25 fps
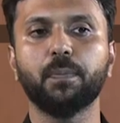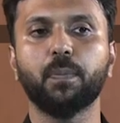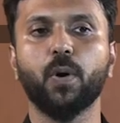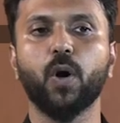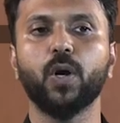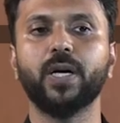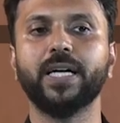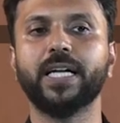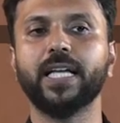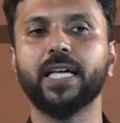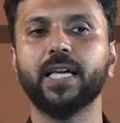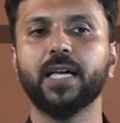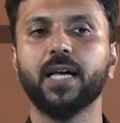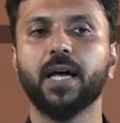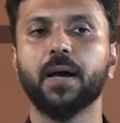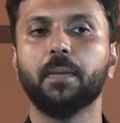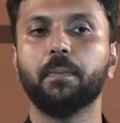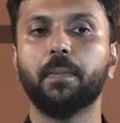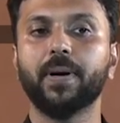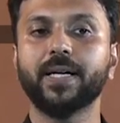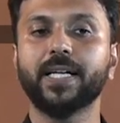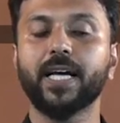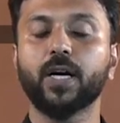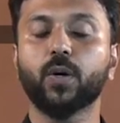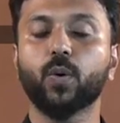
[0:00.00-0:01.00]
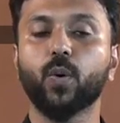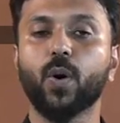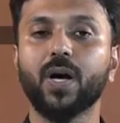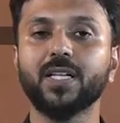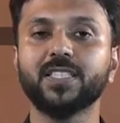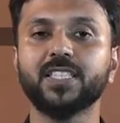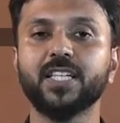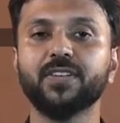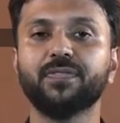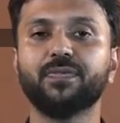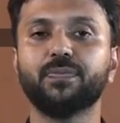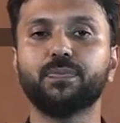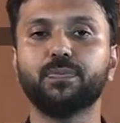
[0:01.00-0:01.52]
polity but a
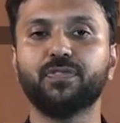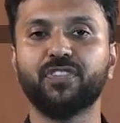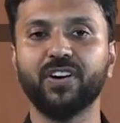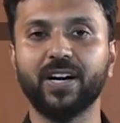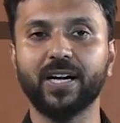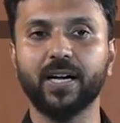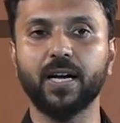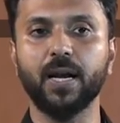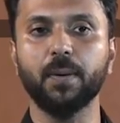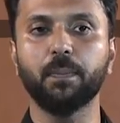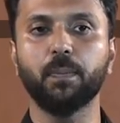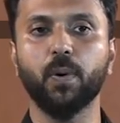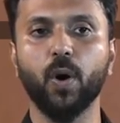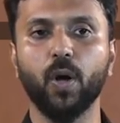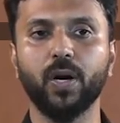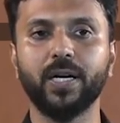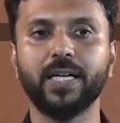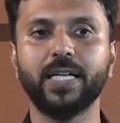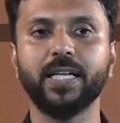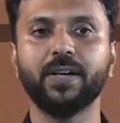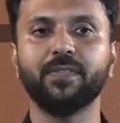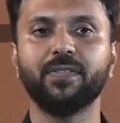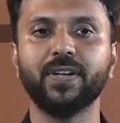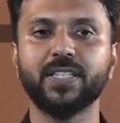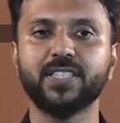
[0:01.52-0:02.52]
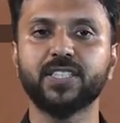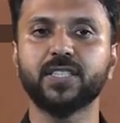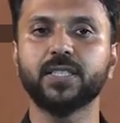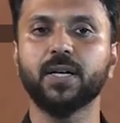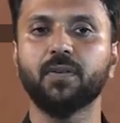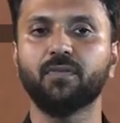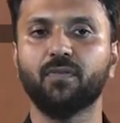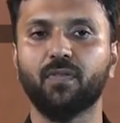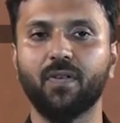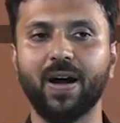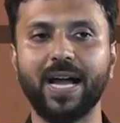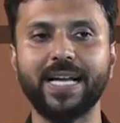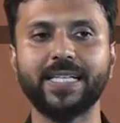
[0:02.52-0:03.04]
quasi-federal polity with
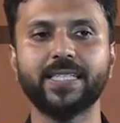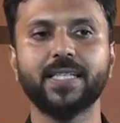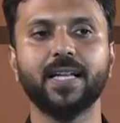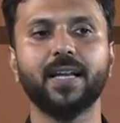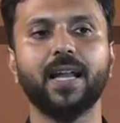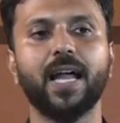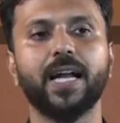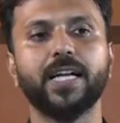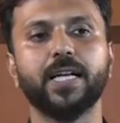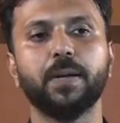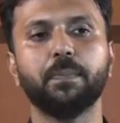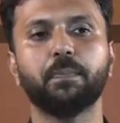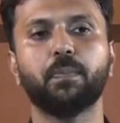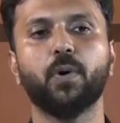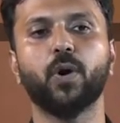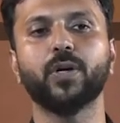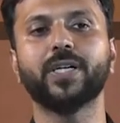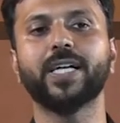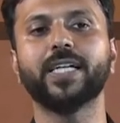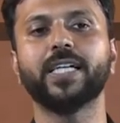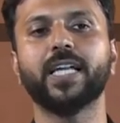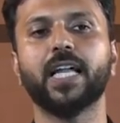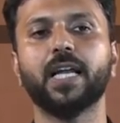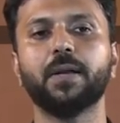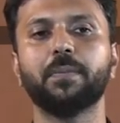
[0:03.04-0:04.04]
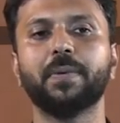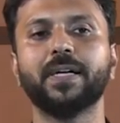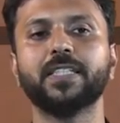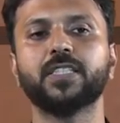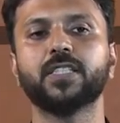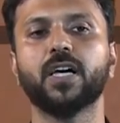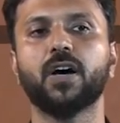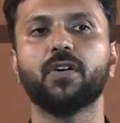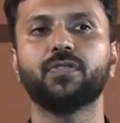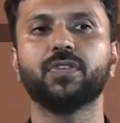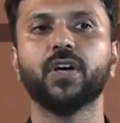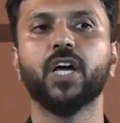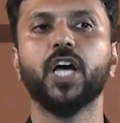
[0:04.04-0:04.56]
some vital and important elements
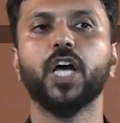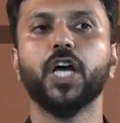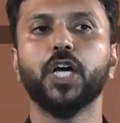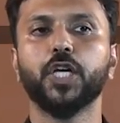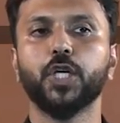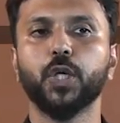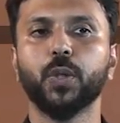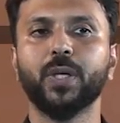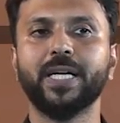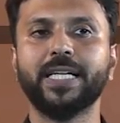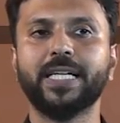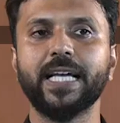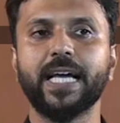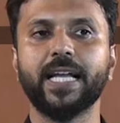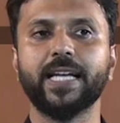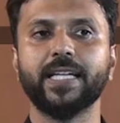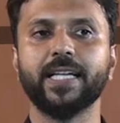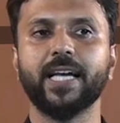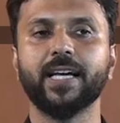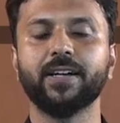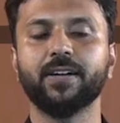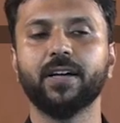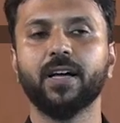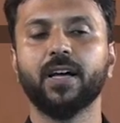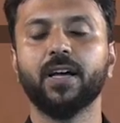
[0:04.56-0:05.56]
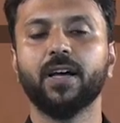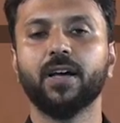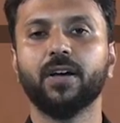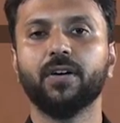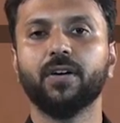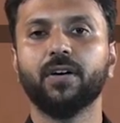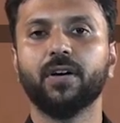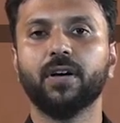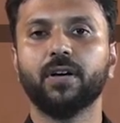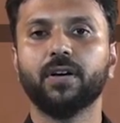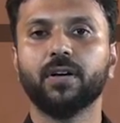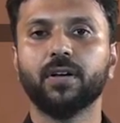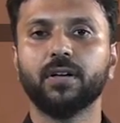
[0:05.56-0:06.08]
of unitarian
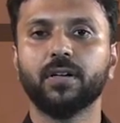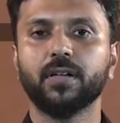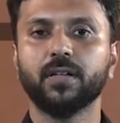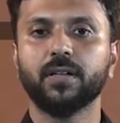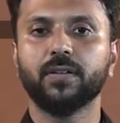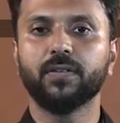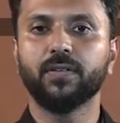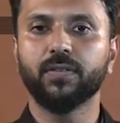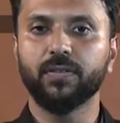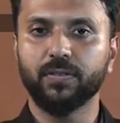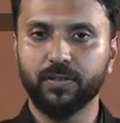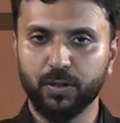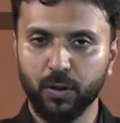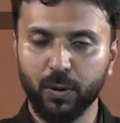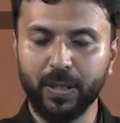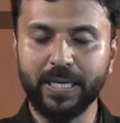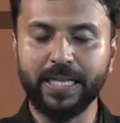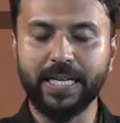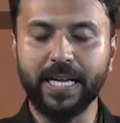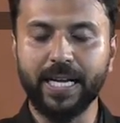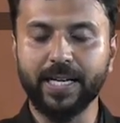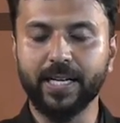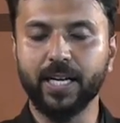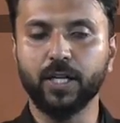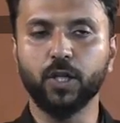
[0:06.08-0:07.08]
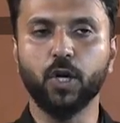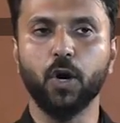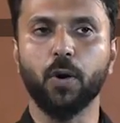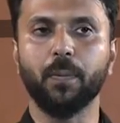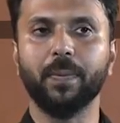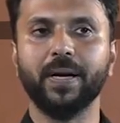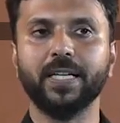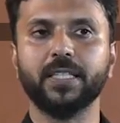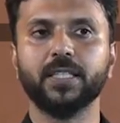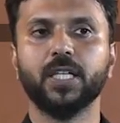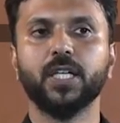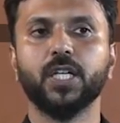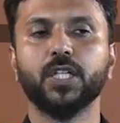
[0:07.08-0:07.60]
unitarian
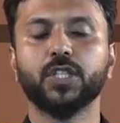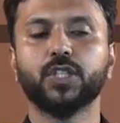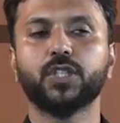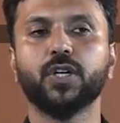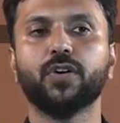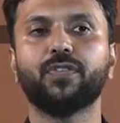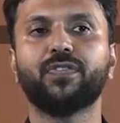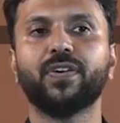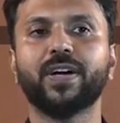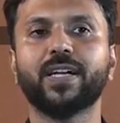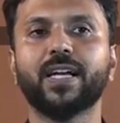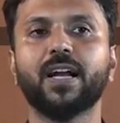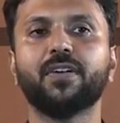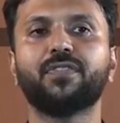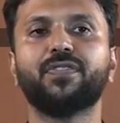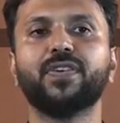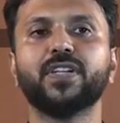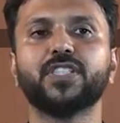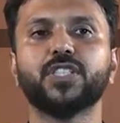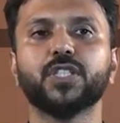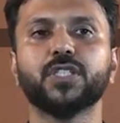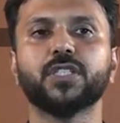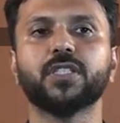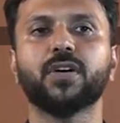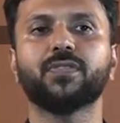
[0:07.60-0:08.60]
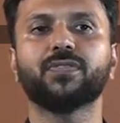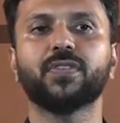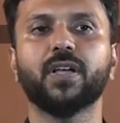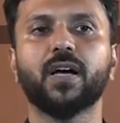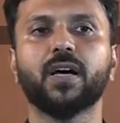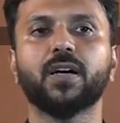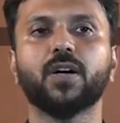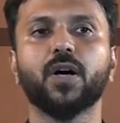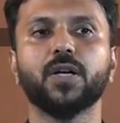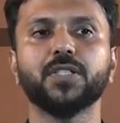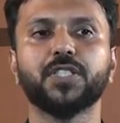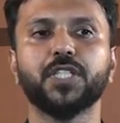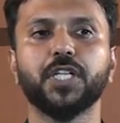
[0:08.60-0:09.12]
government. So, federal features of the
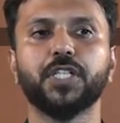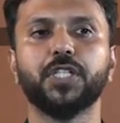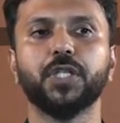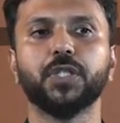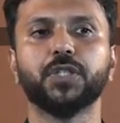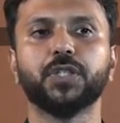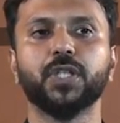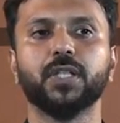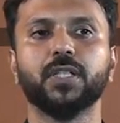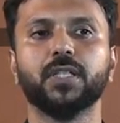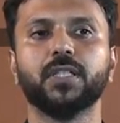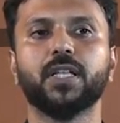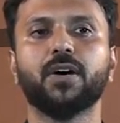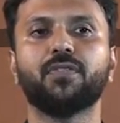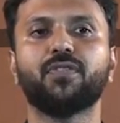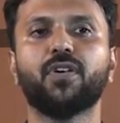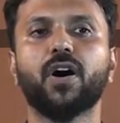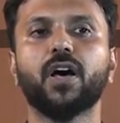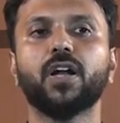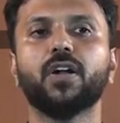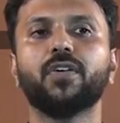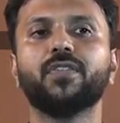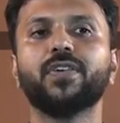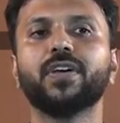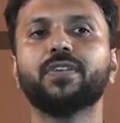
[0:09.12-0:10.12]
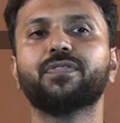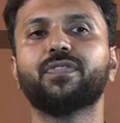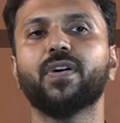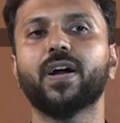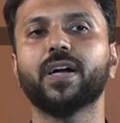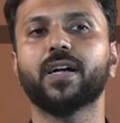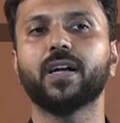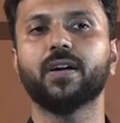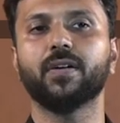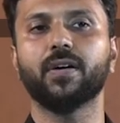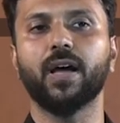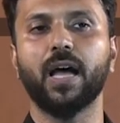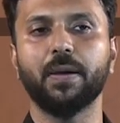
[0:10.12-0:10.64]
constitution. The following
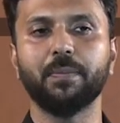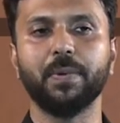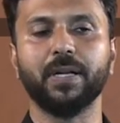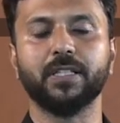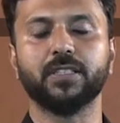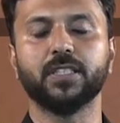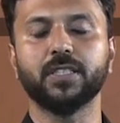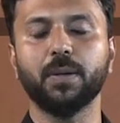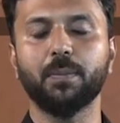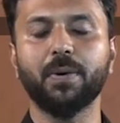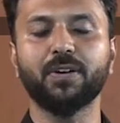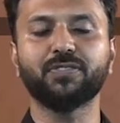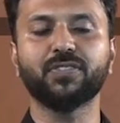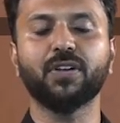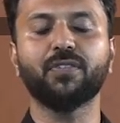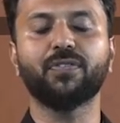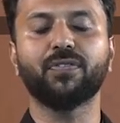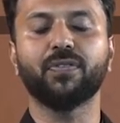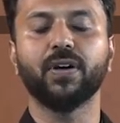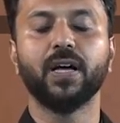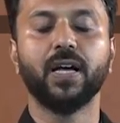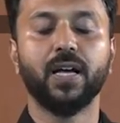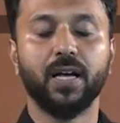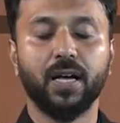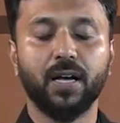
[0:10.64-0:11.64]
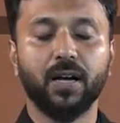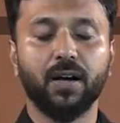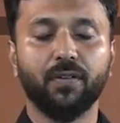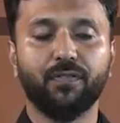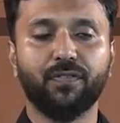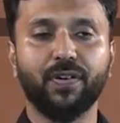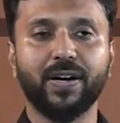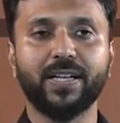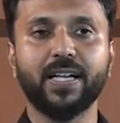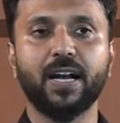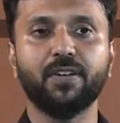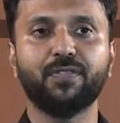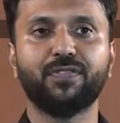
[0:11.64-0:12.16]
federal, I mean some of the
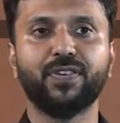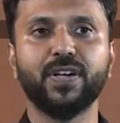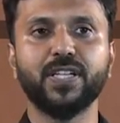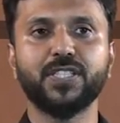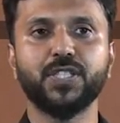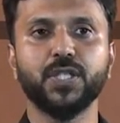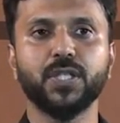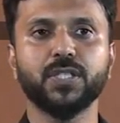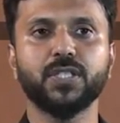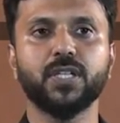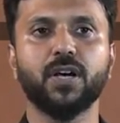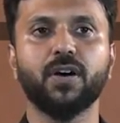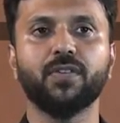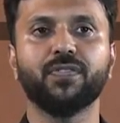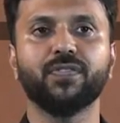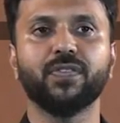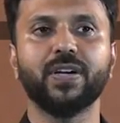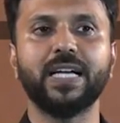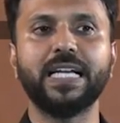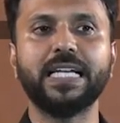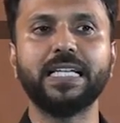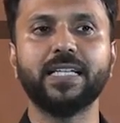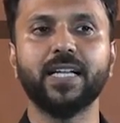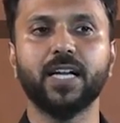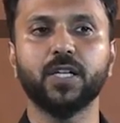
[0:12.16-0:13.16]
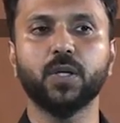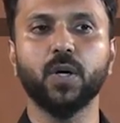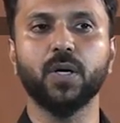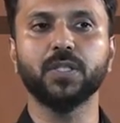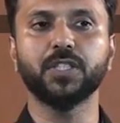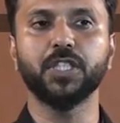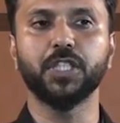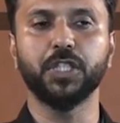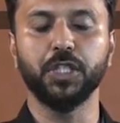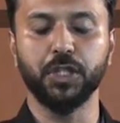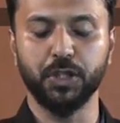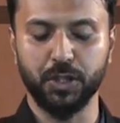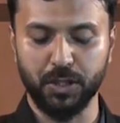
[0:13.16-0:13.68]
Federal features of Indian
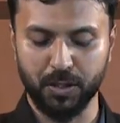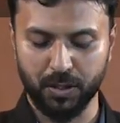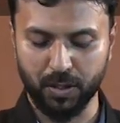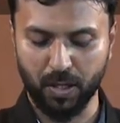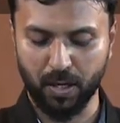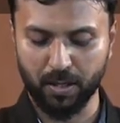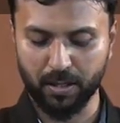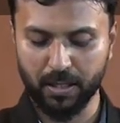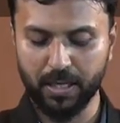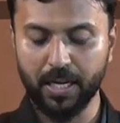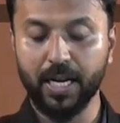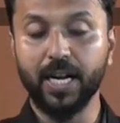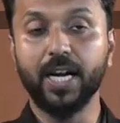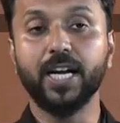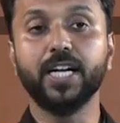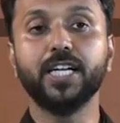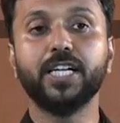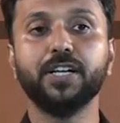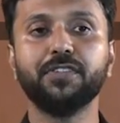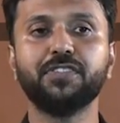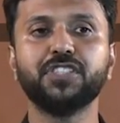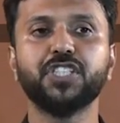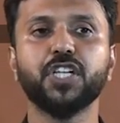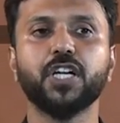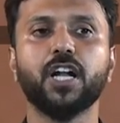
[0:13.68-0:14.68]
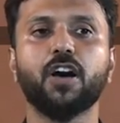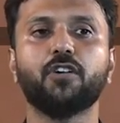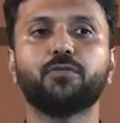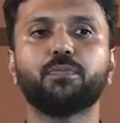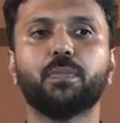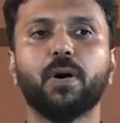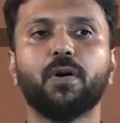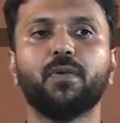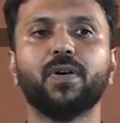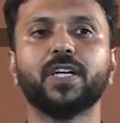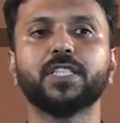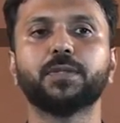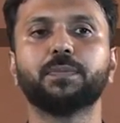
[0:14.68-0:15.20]
constitutions are division of
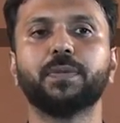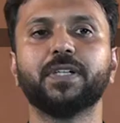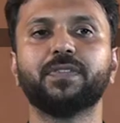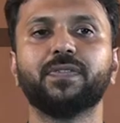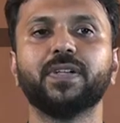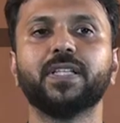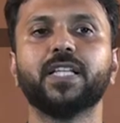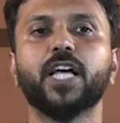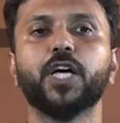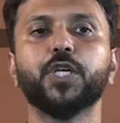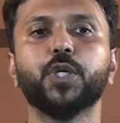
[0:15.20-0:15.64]
powers between the